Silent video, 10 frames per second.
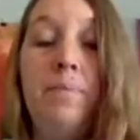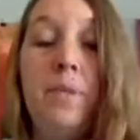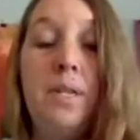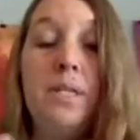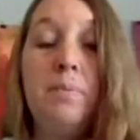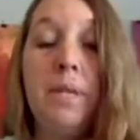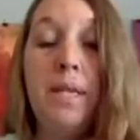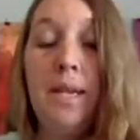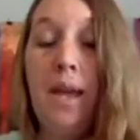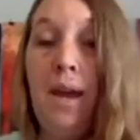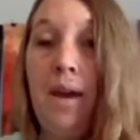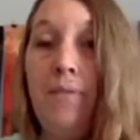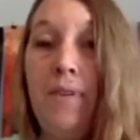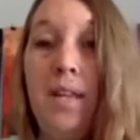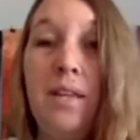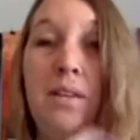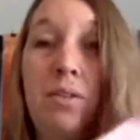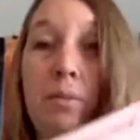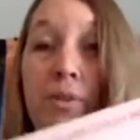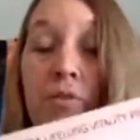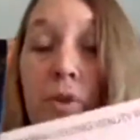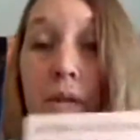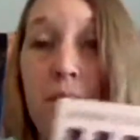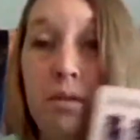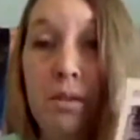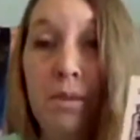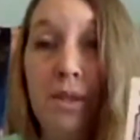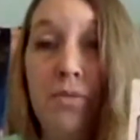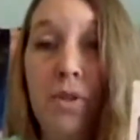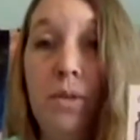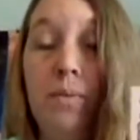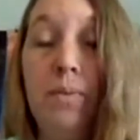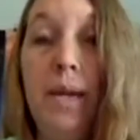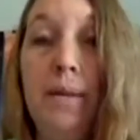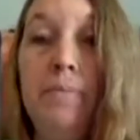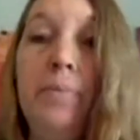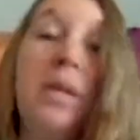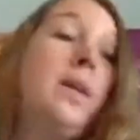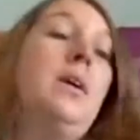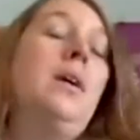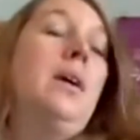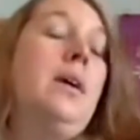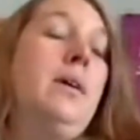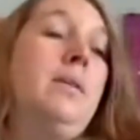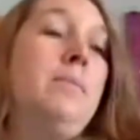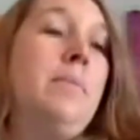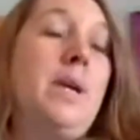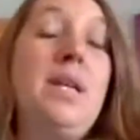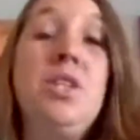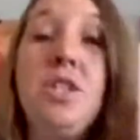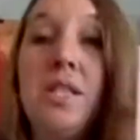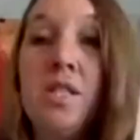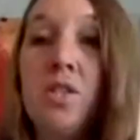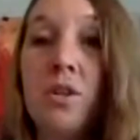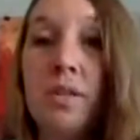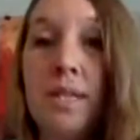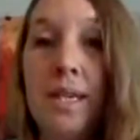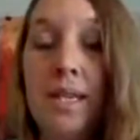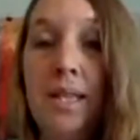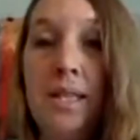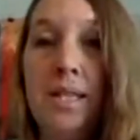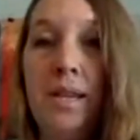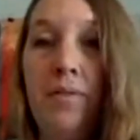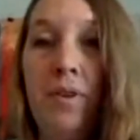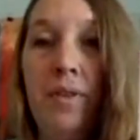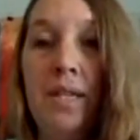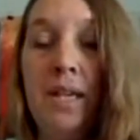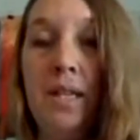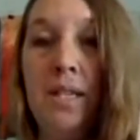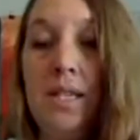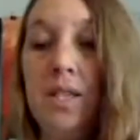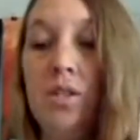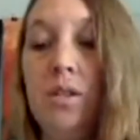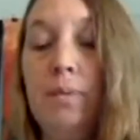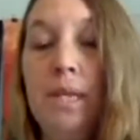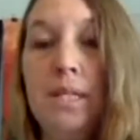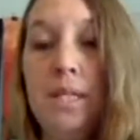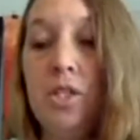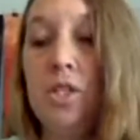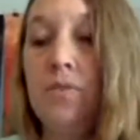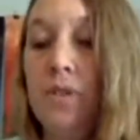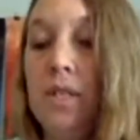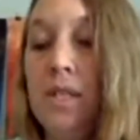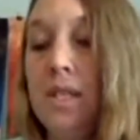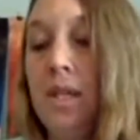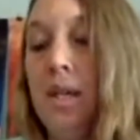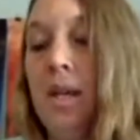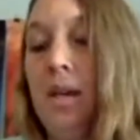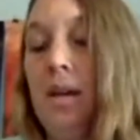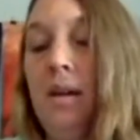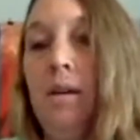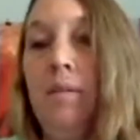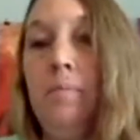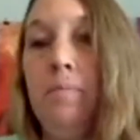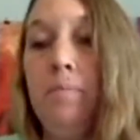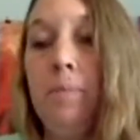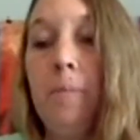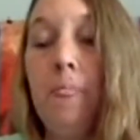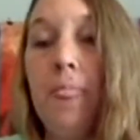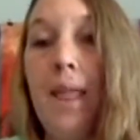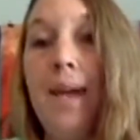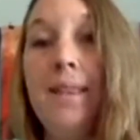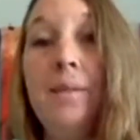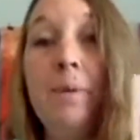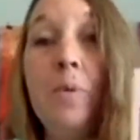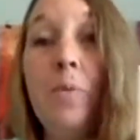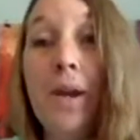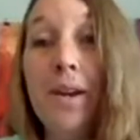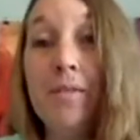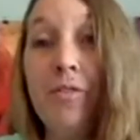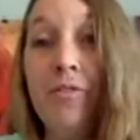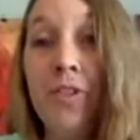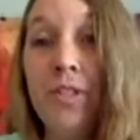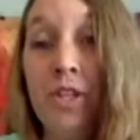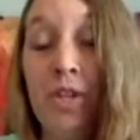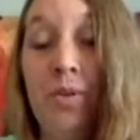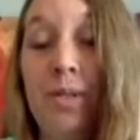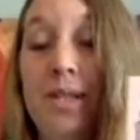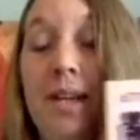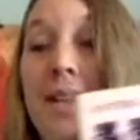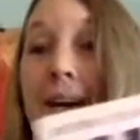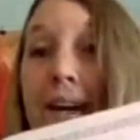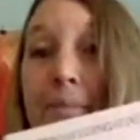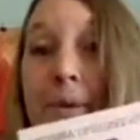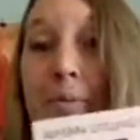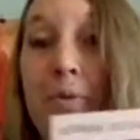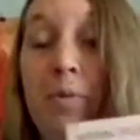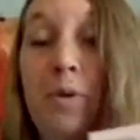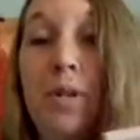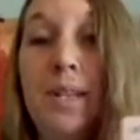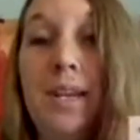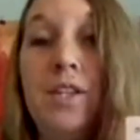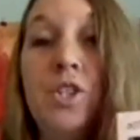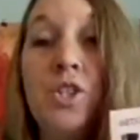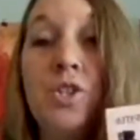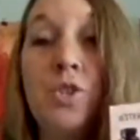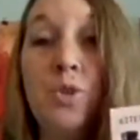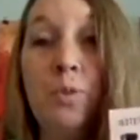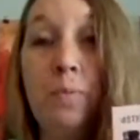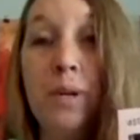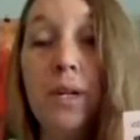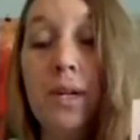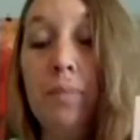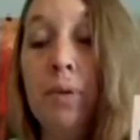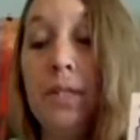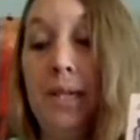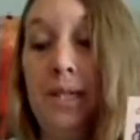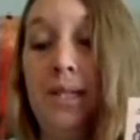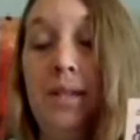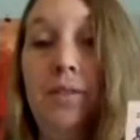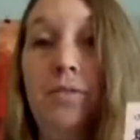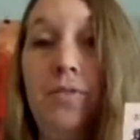split it in half, and then only be $40 a month for you, right? And just start taking these Lifelong Vitalities. They're going to make such a difference. And then beware of a full dose. A lot of people report they are super productive